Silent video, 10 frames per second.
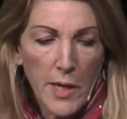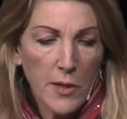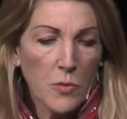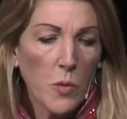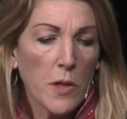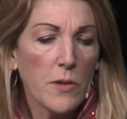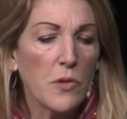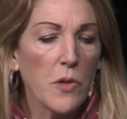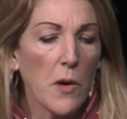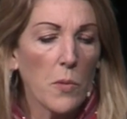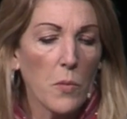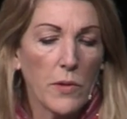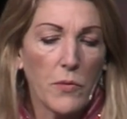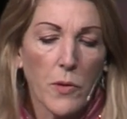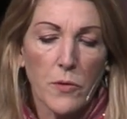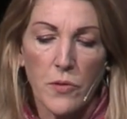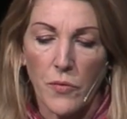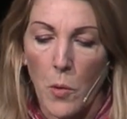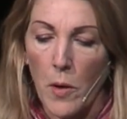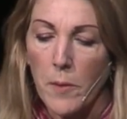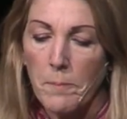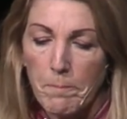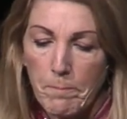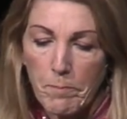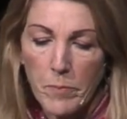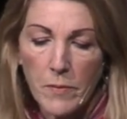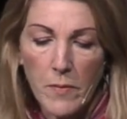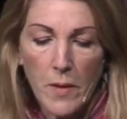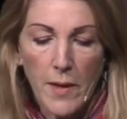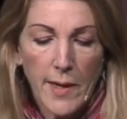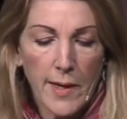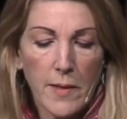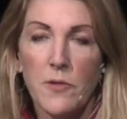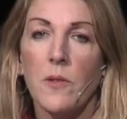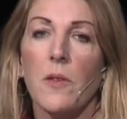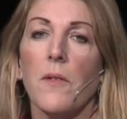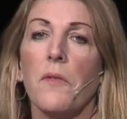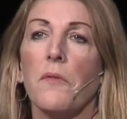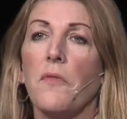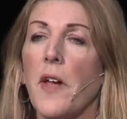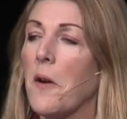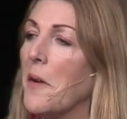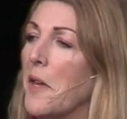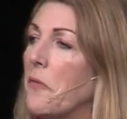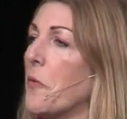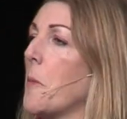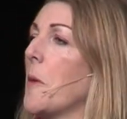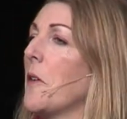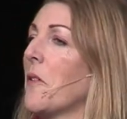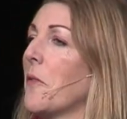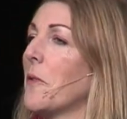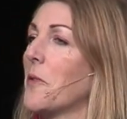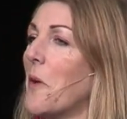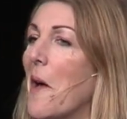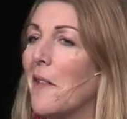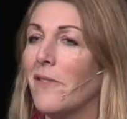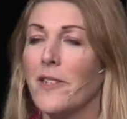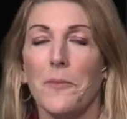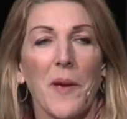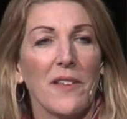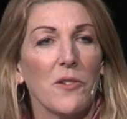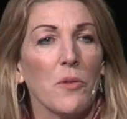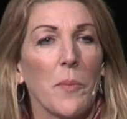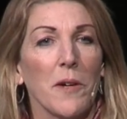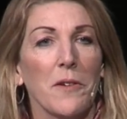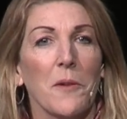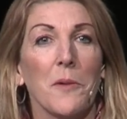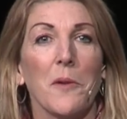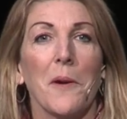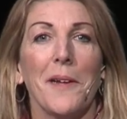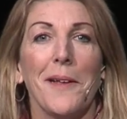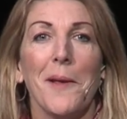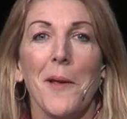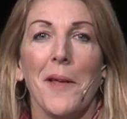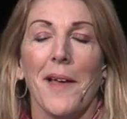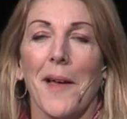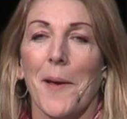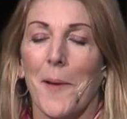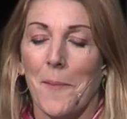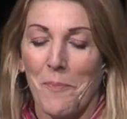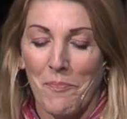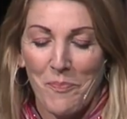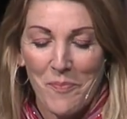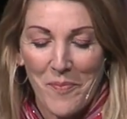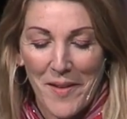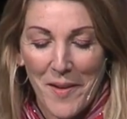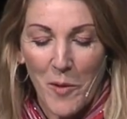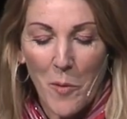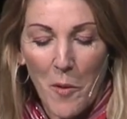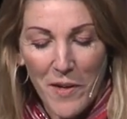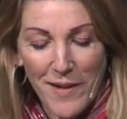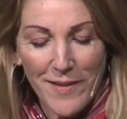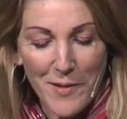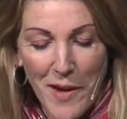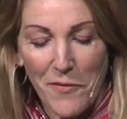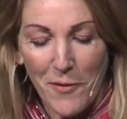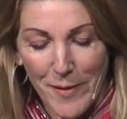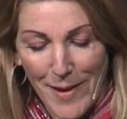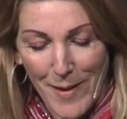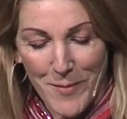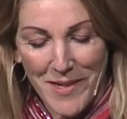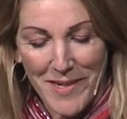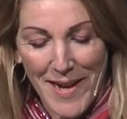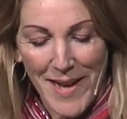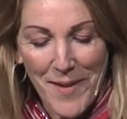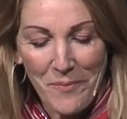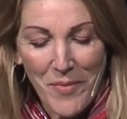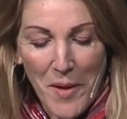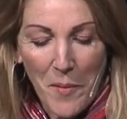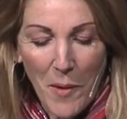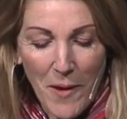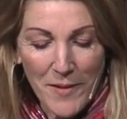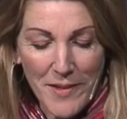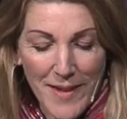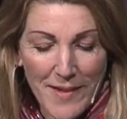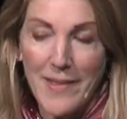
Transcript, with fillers: Because we're going to start with verse 4. And this is a very familiar verse to all of us. Pastor Roberto has already um, quoted it several times today. Paul says